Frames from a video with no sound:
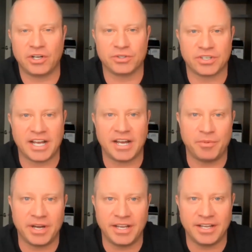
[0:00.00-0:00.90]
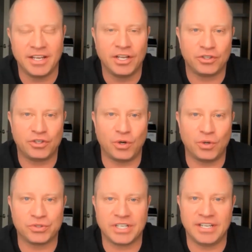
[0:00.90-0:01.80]
I also have my
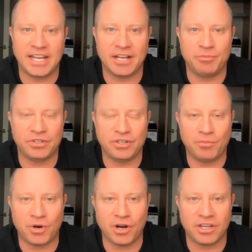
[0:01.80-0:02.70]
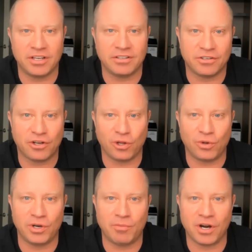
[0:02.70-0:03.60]
toes in the Edmonton market,
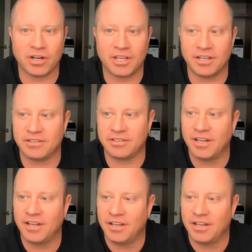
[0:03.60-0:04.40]
Kelowna market,